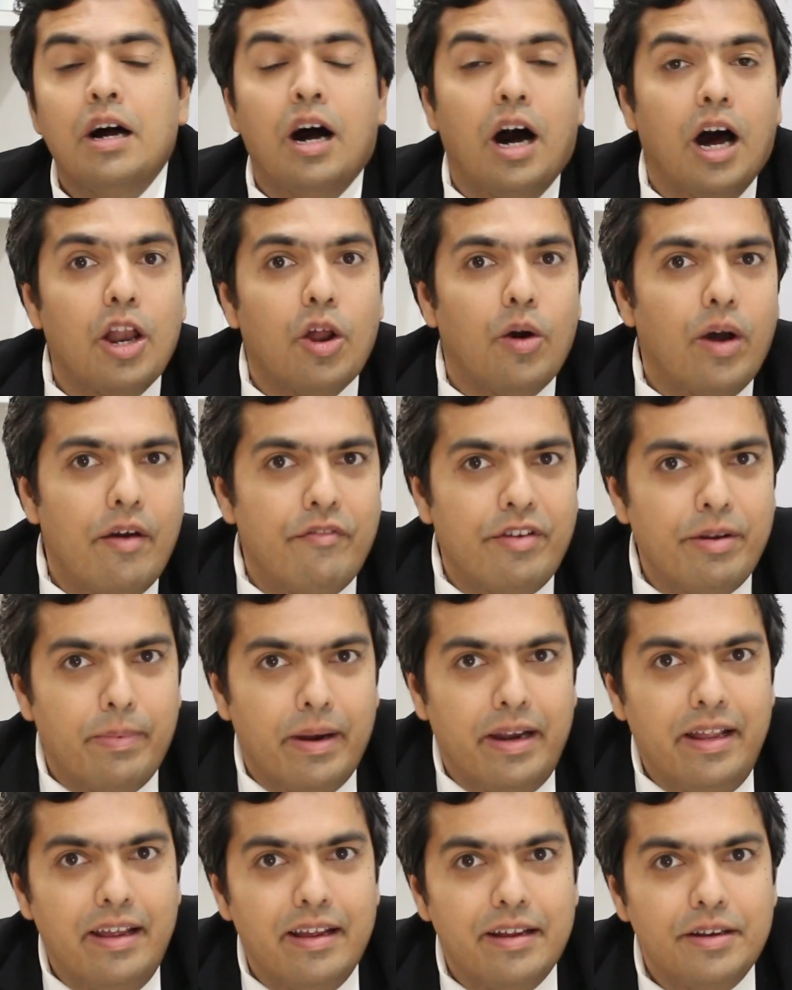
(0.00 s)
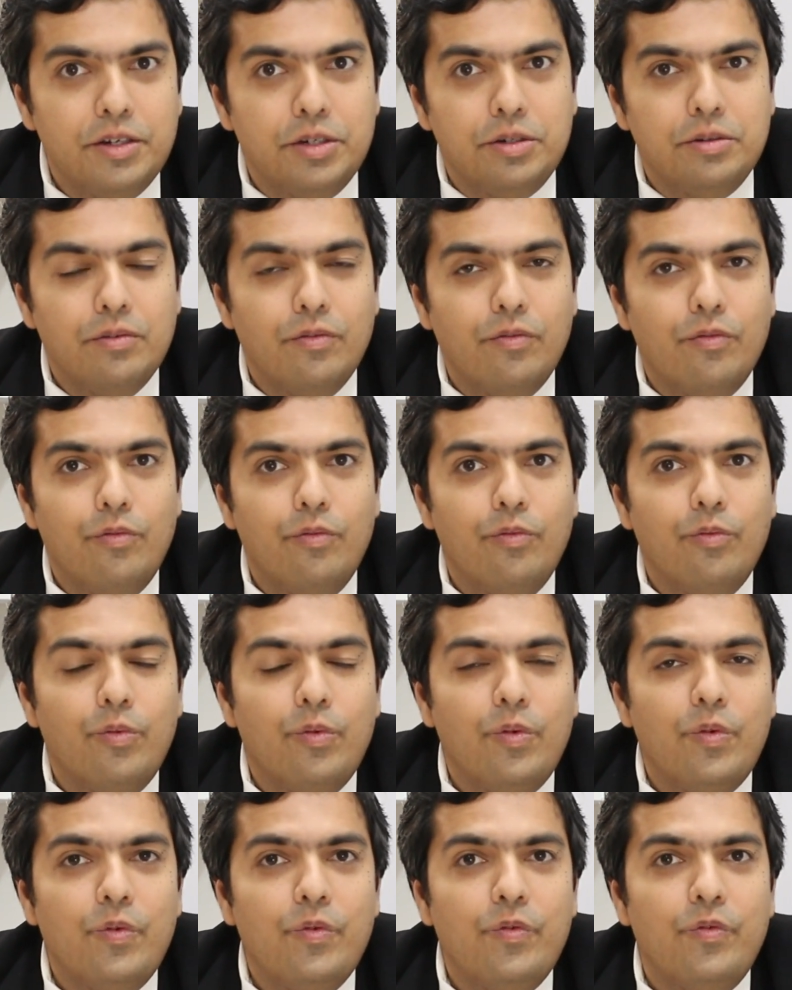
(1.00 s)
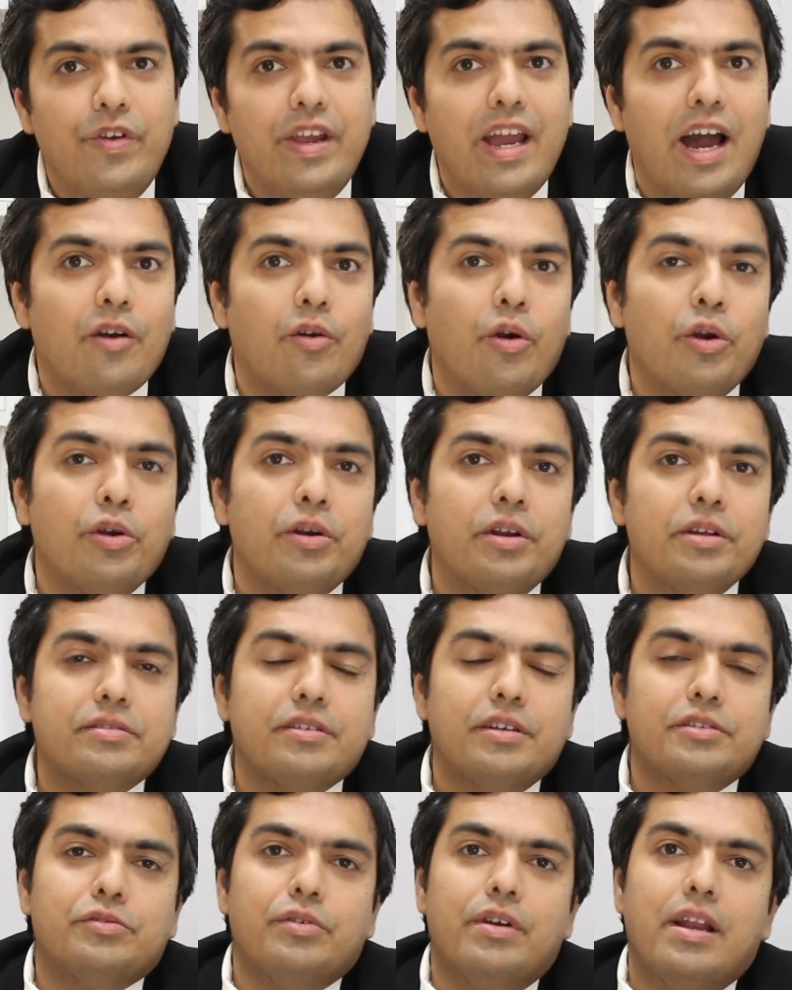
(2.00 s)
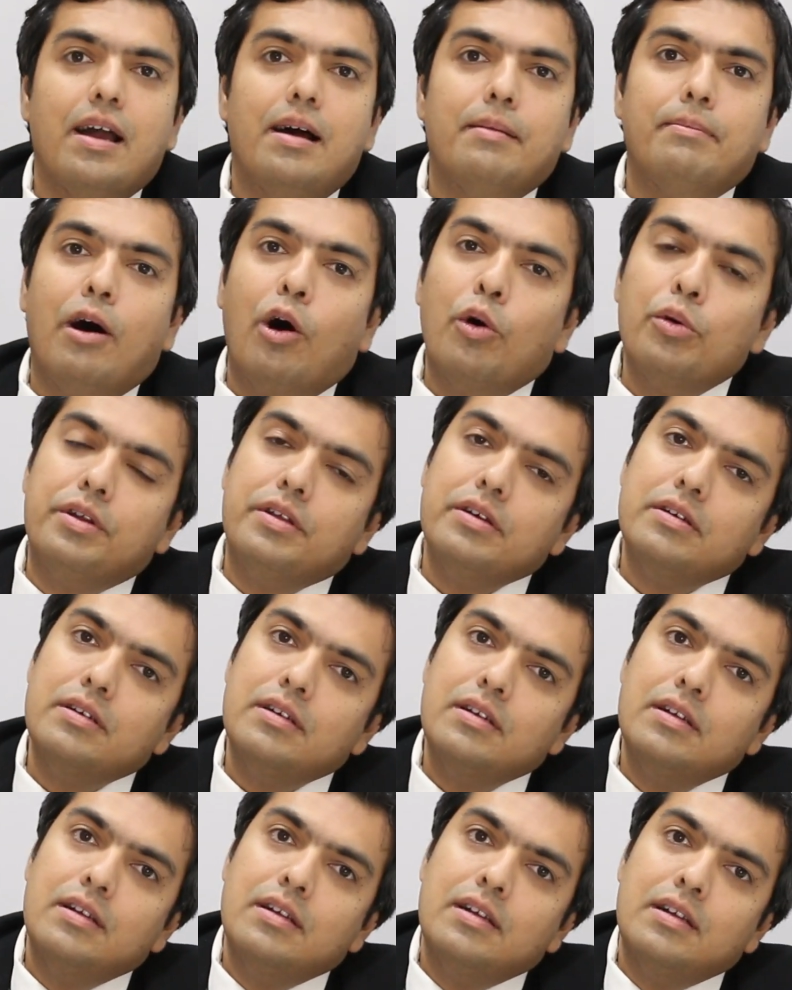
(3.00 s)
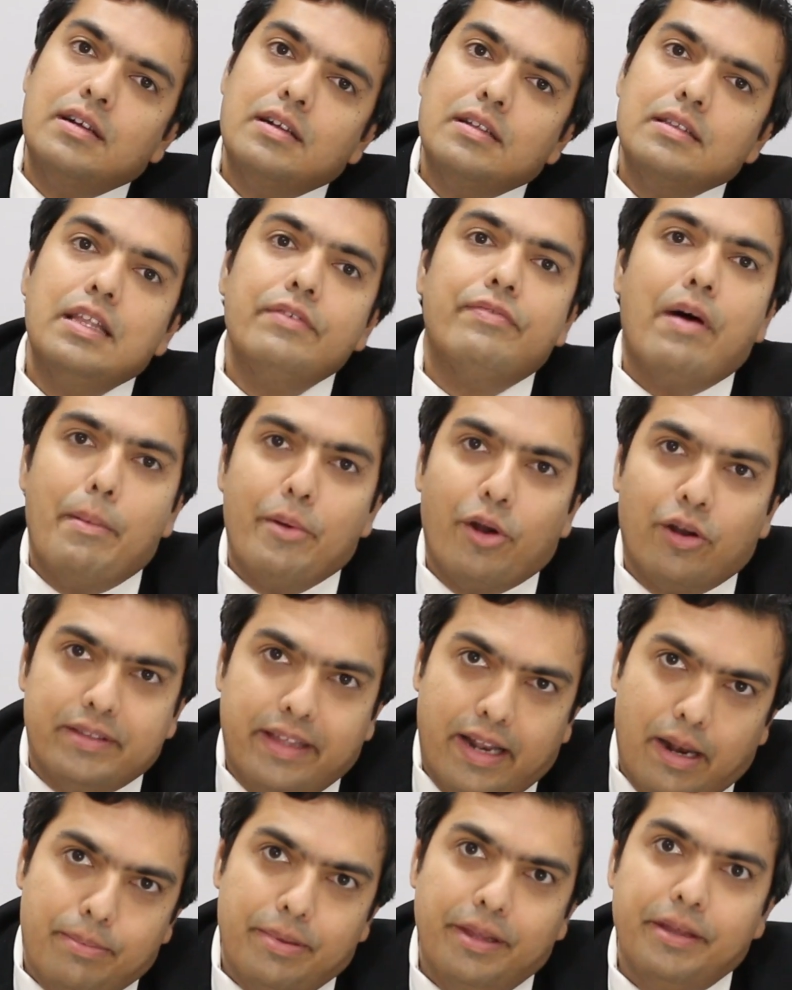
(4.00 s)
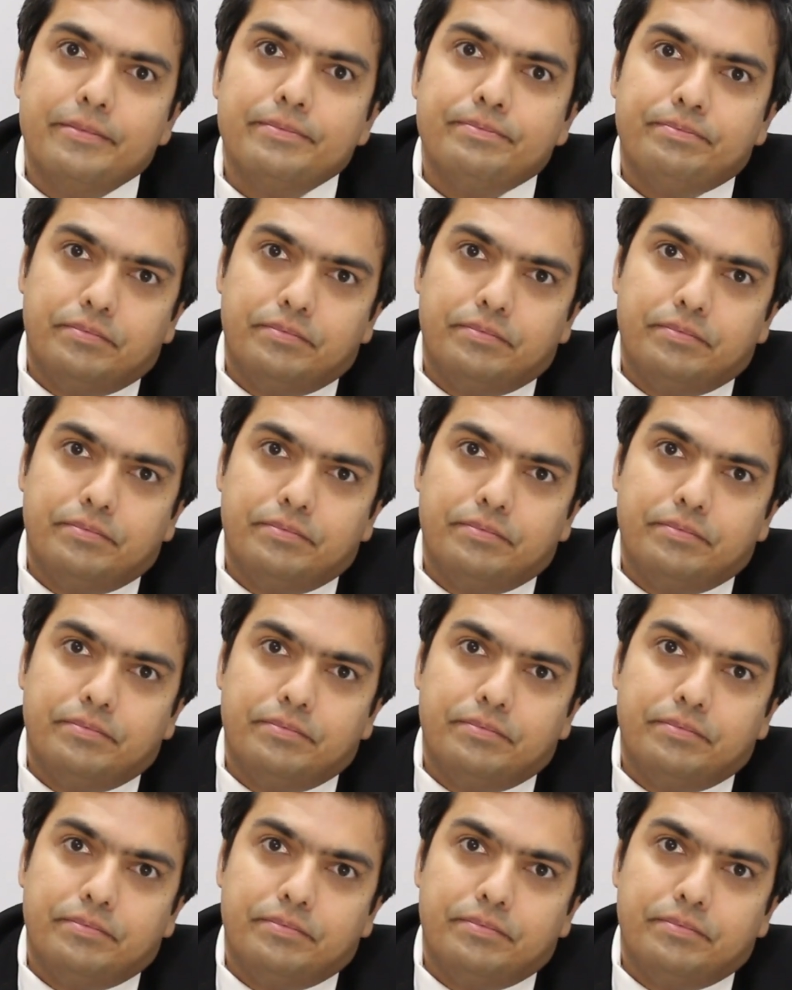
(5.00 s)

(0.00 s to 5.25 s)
Hello everybody. We are going to discuss today about the pharmacotherapy.